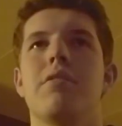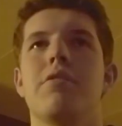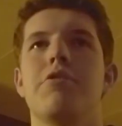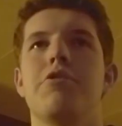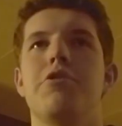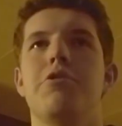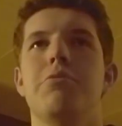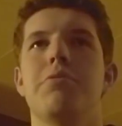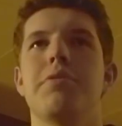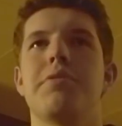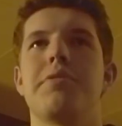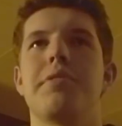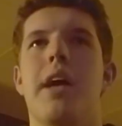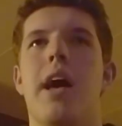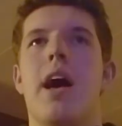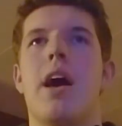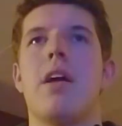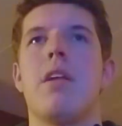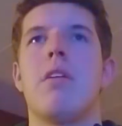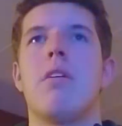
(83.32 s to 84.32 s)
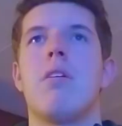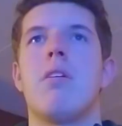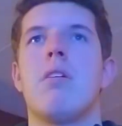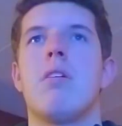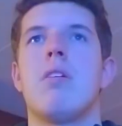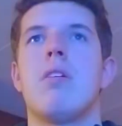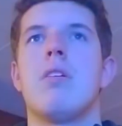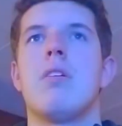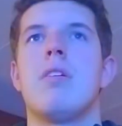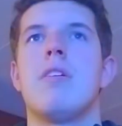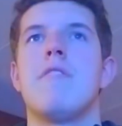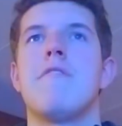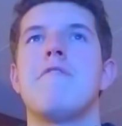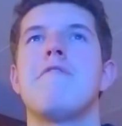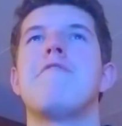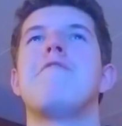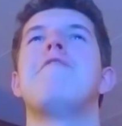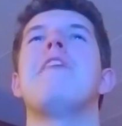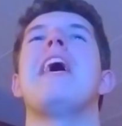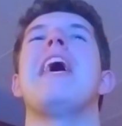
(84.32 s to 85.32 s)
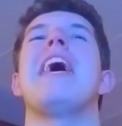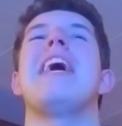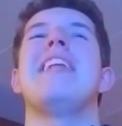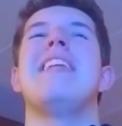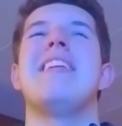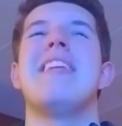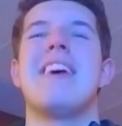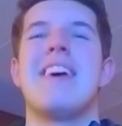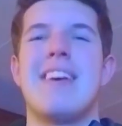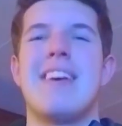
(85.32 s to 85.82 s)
Choose a side. Finn!